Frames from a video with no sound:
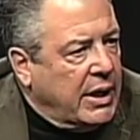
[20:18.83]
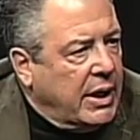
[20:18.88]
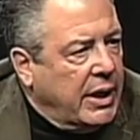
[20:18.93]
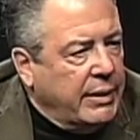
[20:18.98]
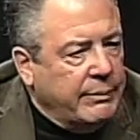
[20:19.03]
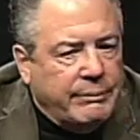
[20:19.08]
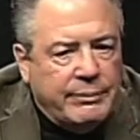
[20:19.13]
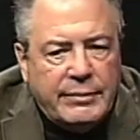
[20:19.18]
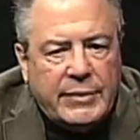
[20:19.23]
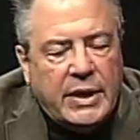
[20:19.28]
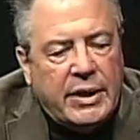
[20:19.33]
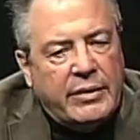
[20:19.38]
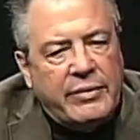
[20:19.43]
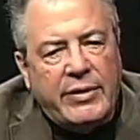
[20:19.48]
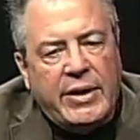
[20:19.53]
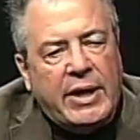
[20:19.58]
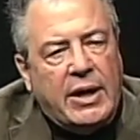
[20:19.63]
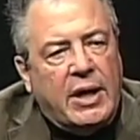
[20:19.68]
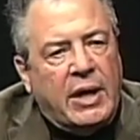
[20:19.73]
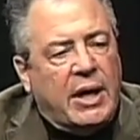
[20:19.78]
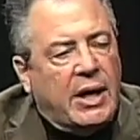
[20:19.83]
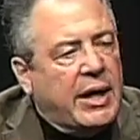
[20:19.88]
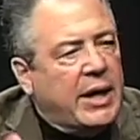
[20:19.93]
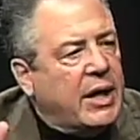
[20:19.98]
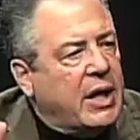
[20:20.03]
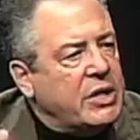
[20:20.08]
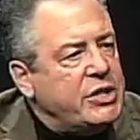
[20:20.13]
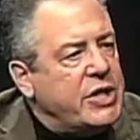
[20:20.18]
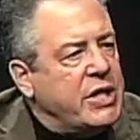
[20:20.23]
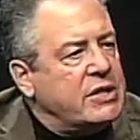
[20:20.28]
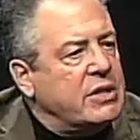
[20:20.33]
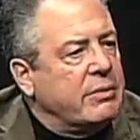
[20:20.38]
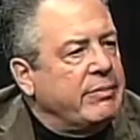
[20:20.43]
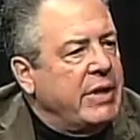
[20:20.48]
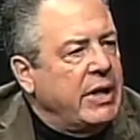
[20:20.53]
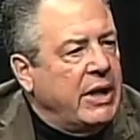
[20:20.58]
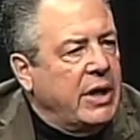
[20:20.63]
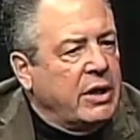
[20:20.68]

I thank God I got a chance to meet